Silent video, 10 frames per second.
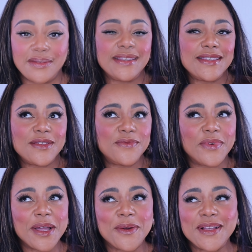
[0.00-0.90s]
This is a
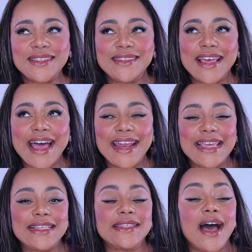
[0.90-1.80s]
fragrance that
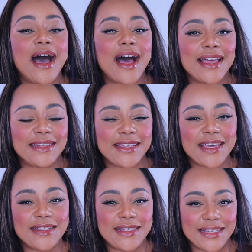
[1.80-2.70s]
is highly
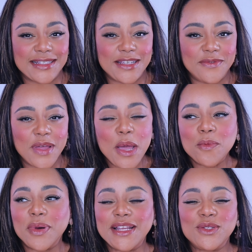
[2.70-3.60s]
addictive,
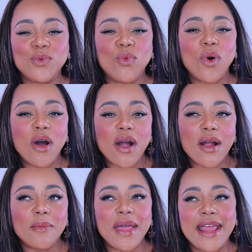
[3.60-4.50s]
but it's
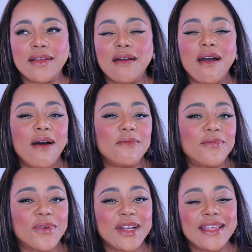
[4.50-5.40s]
warm and
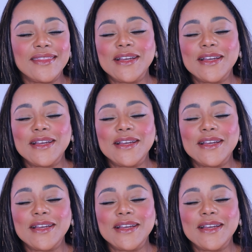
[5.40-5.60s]
comforting.